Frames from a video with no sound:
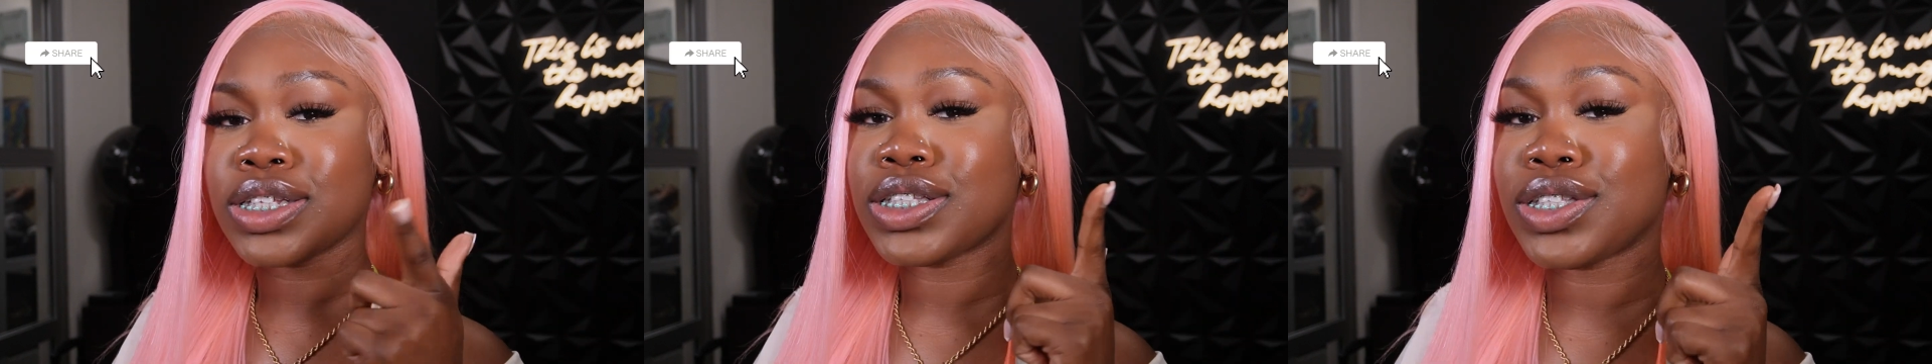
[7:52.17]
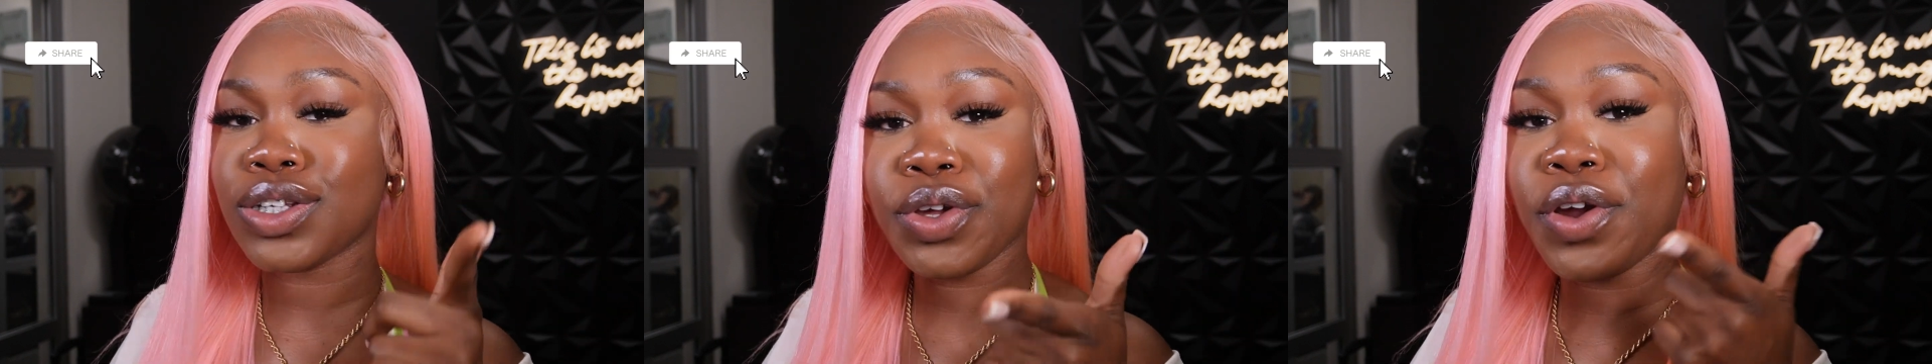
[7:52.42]

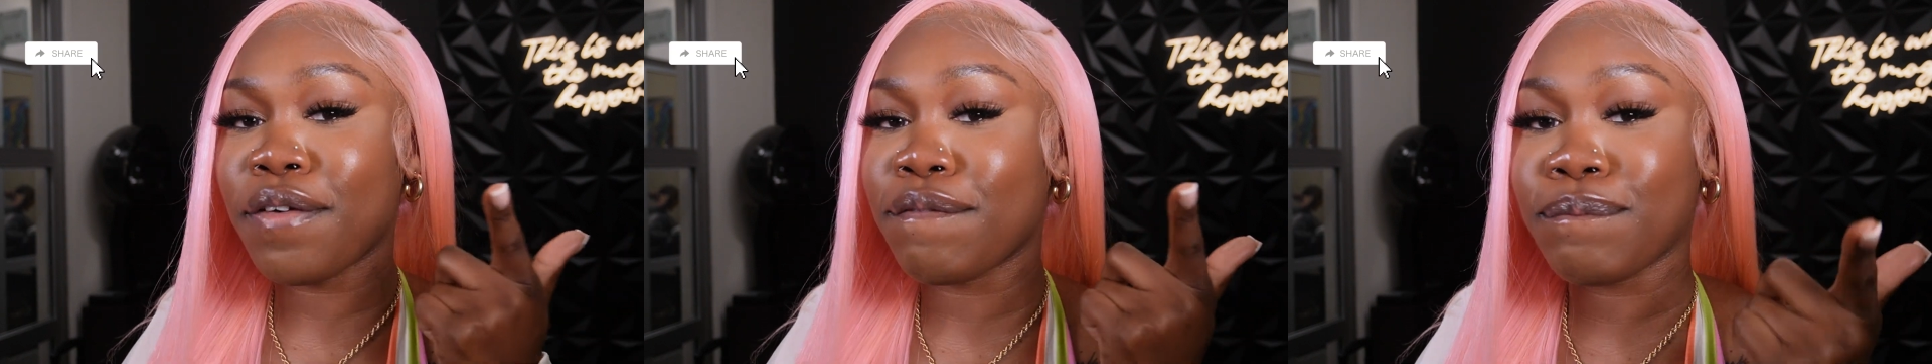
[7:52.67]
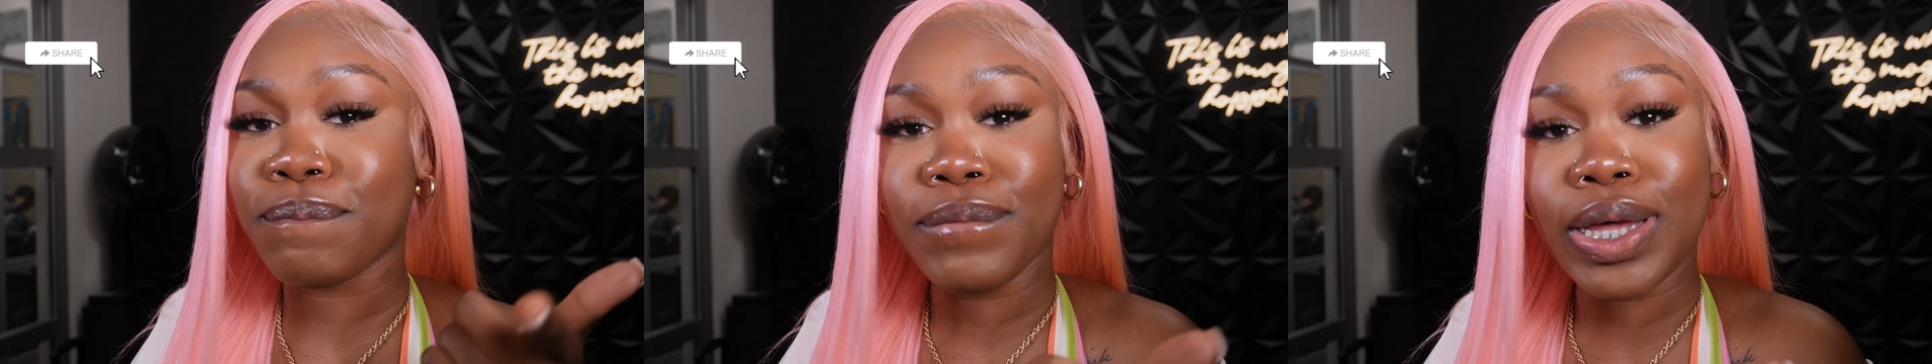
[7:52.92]
to your
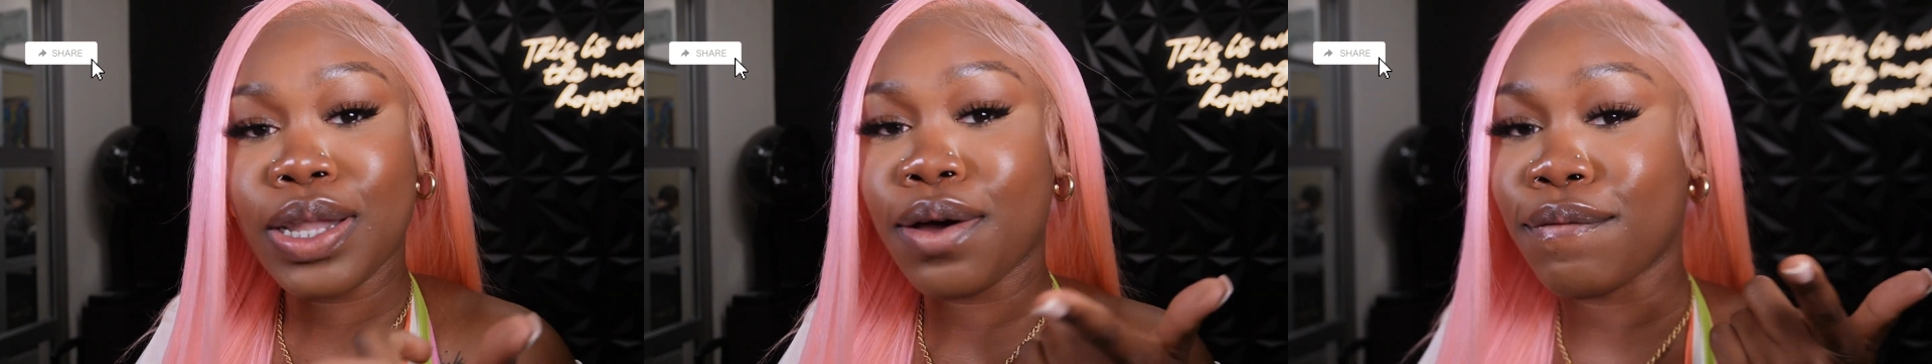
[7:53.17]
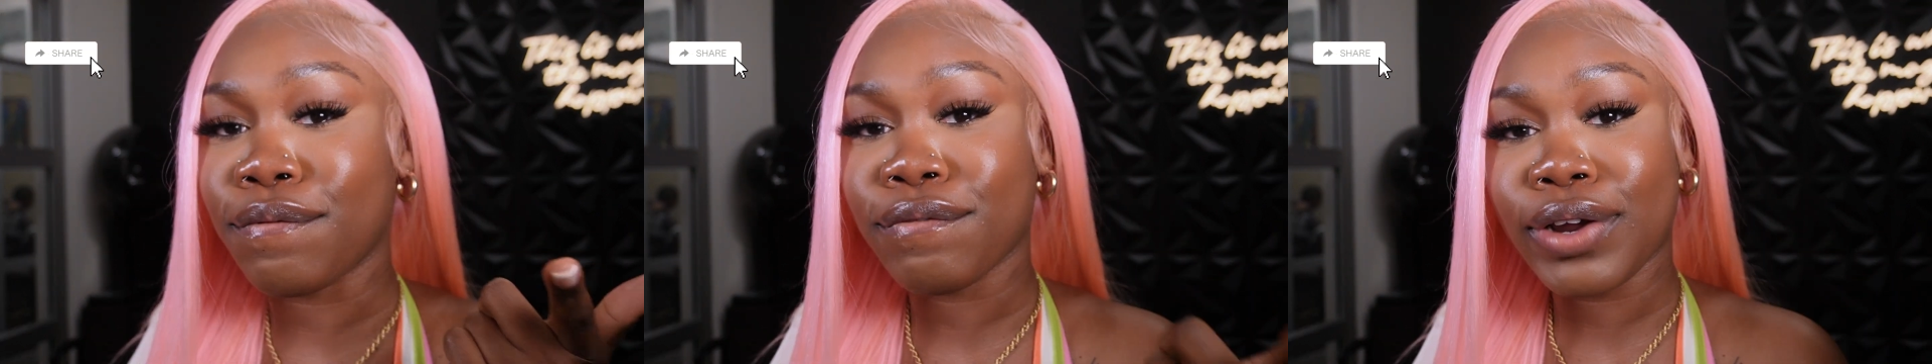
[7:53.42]

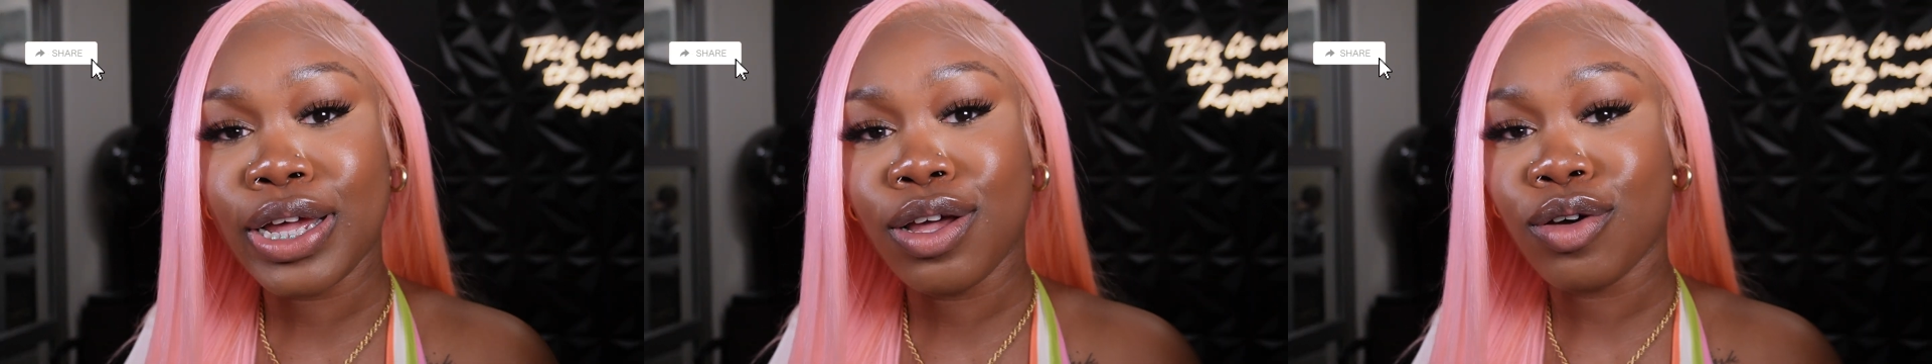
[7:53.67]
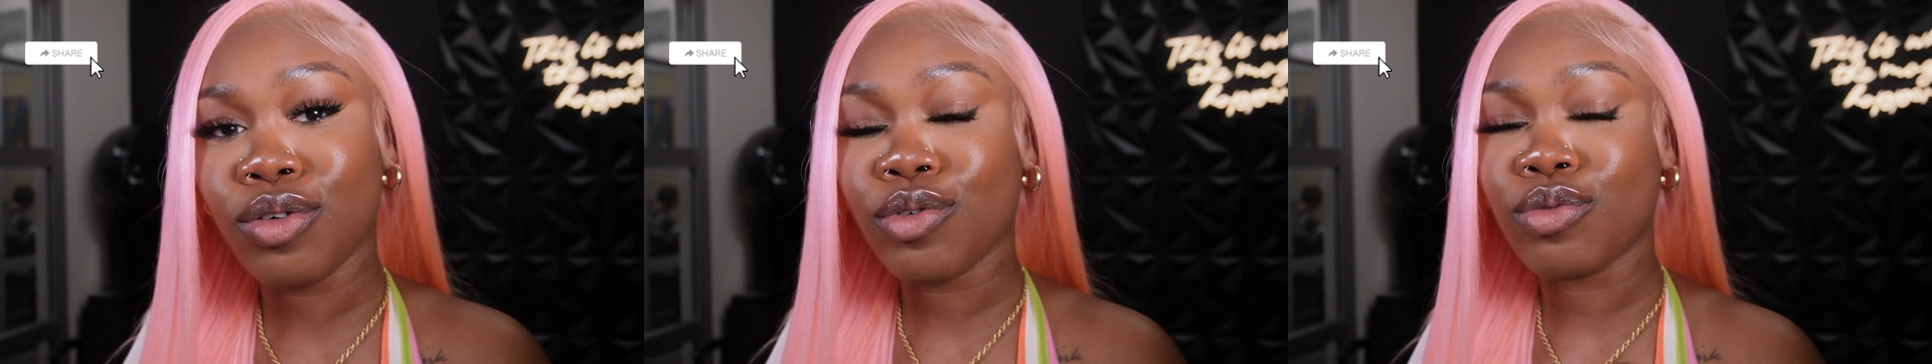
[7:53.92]
fellow
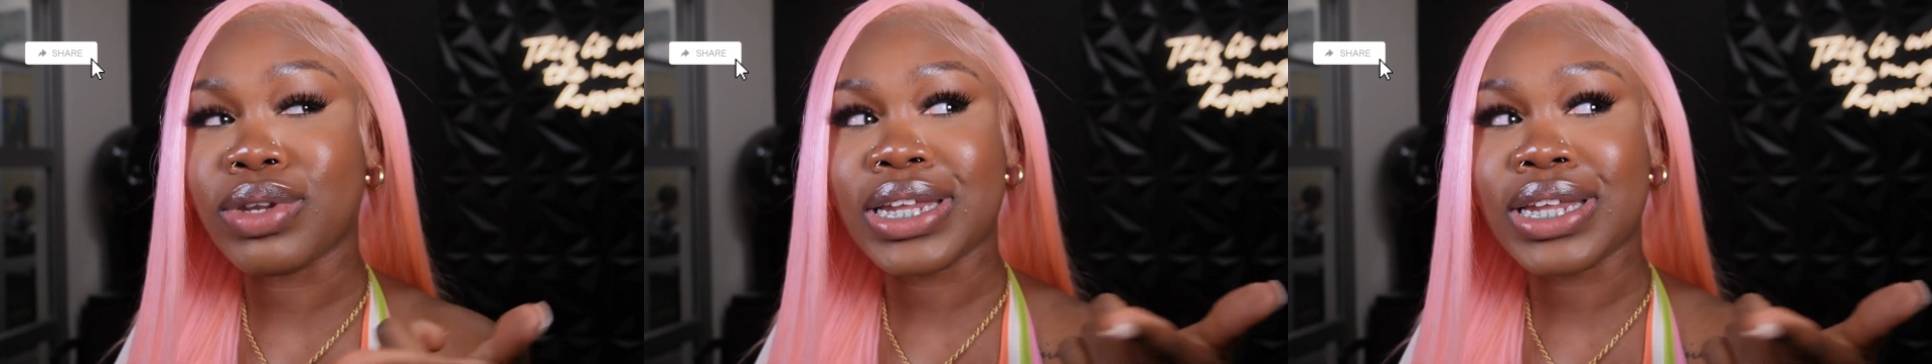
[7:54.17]
friend who